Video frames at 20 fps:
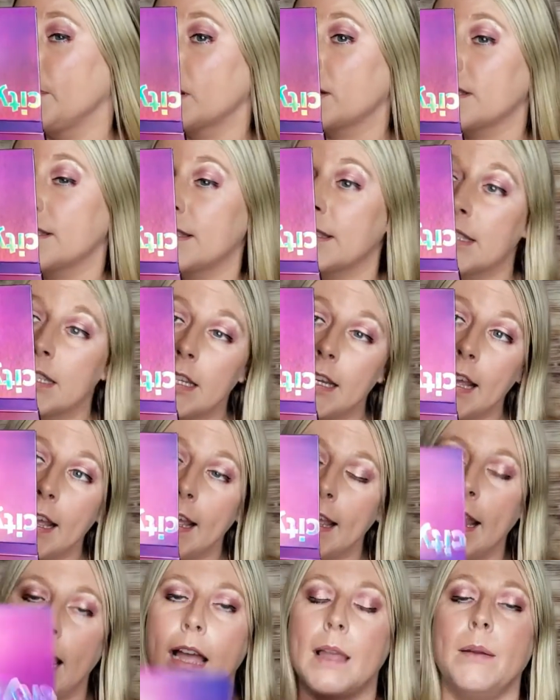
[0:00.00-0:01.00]
looks
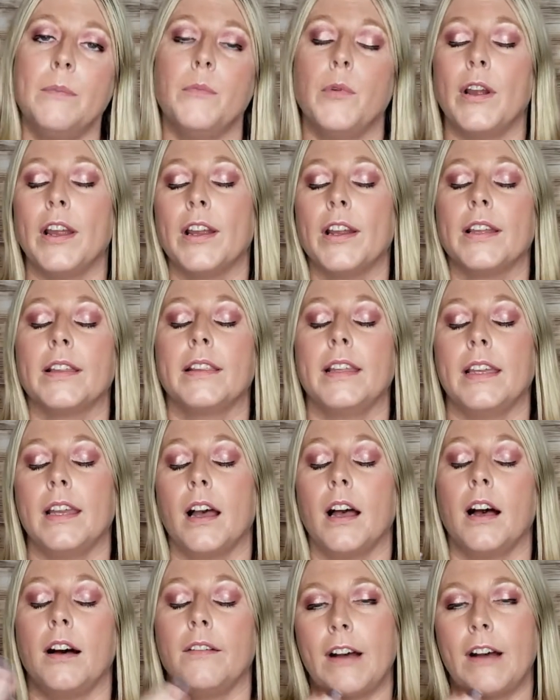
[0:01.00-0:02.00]
today. I'm wearing the
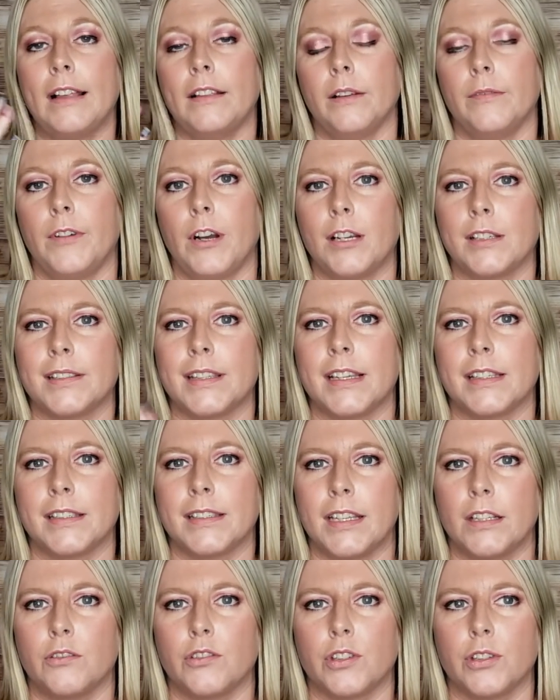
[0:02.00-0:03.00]
Violet Voss
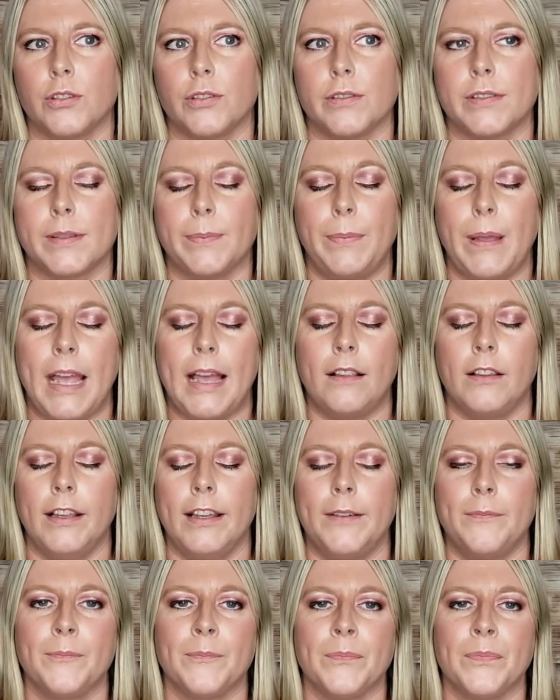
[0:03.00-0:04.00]
Essentials
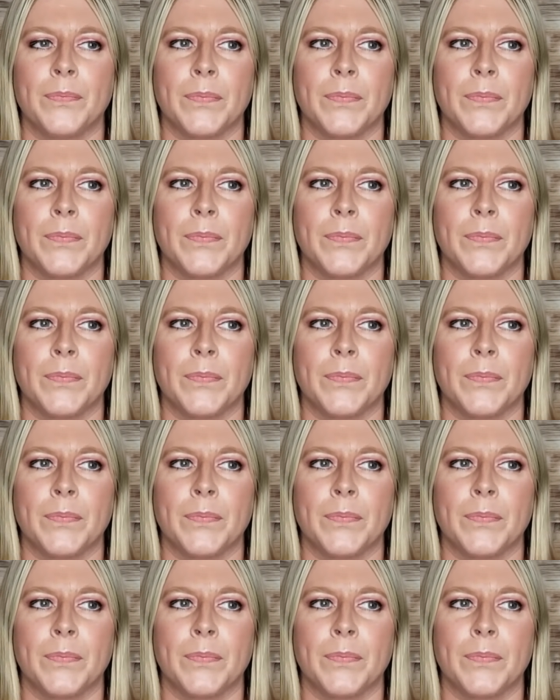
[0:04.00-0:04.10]
palette.